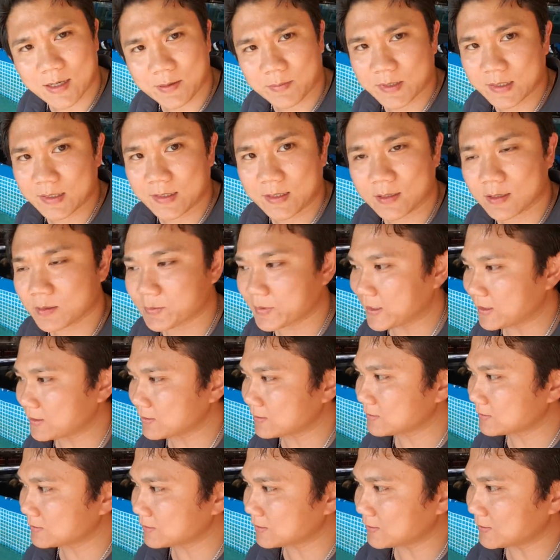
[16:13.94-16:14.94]
up a little bit,
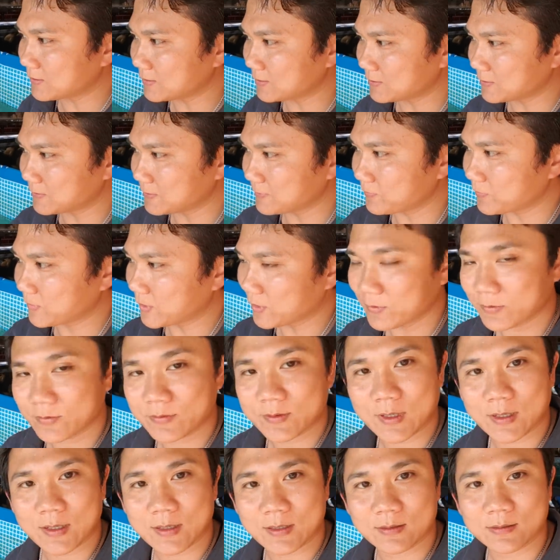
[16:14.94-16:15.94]
um, we've
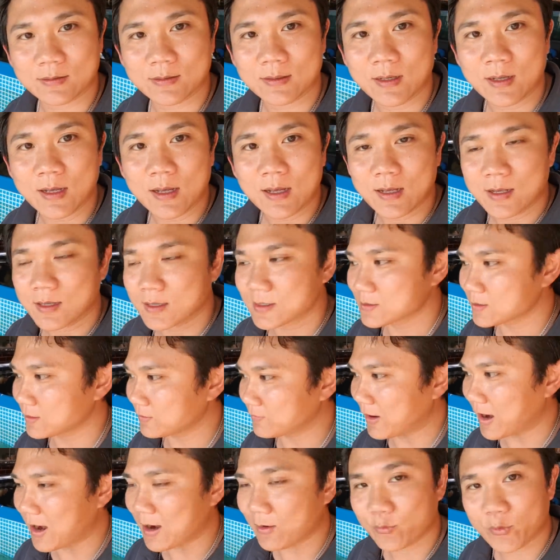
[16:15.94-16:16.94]
done
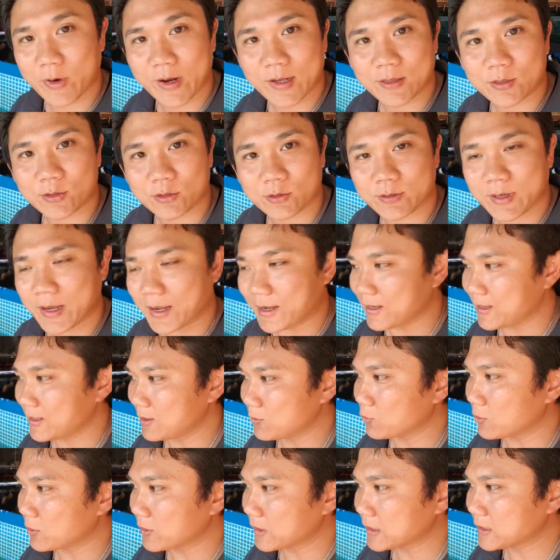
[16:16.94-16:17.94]
sort of halfway through a
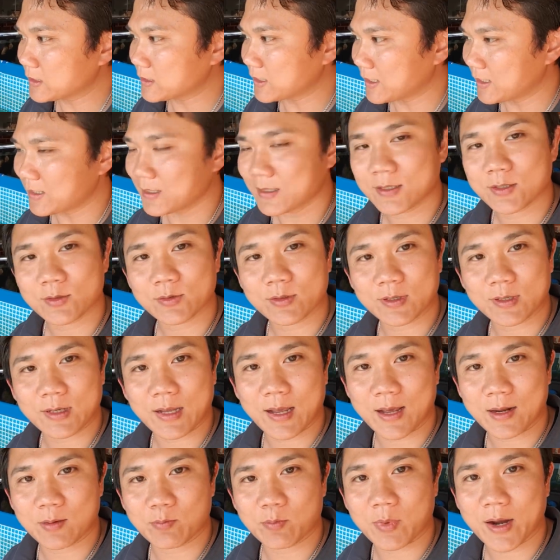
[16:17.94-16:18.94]
water change. We're going
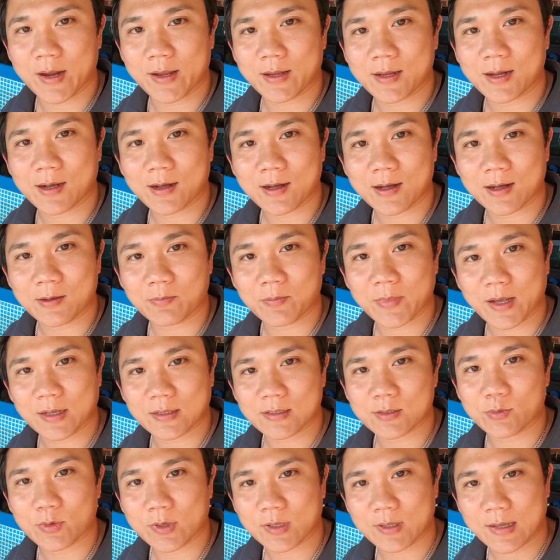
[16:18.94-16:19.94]
to add bicarb
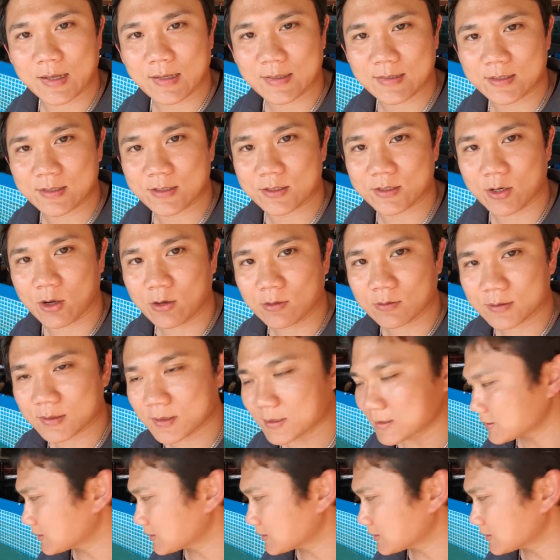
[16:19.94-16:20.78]
as well as salt,